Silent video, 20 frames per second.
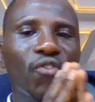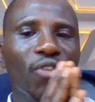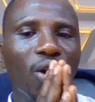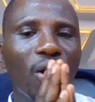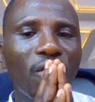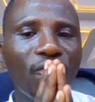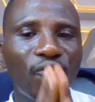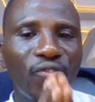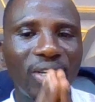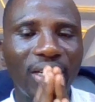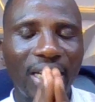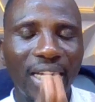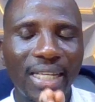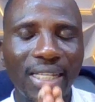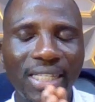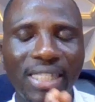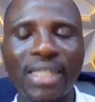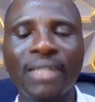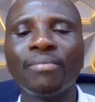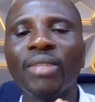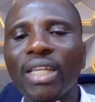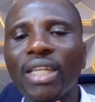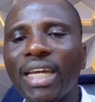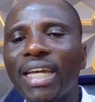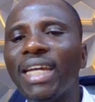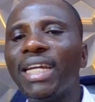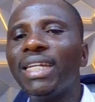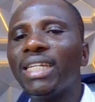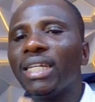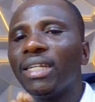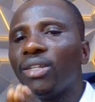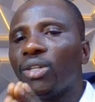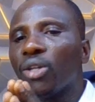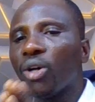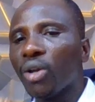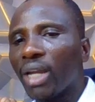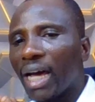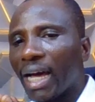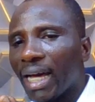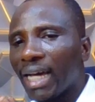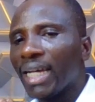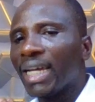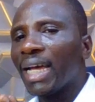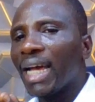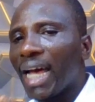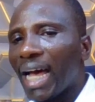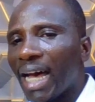confidence in the dollar,